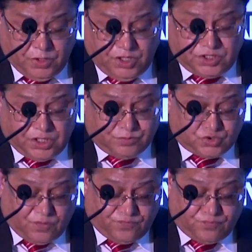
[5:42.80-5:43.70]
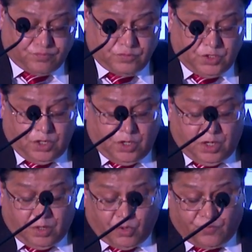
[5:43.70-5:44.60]
in terms of
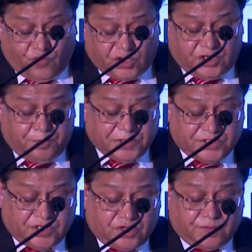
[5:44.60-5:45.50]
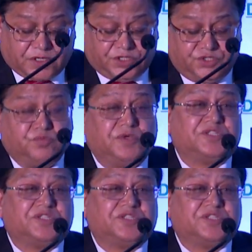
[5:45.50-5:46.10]
about 40% of the consumer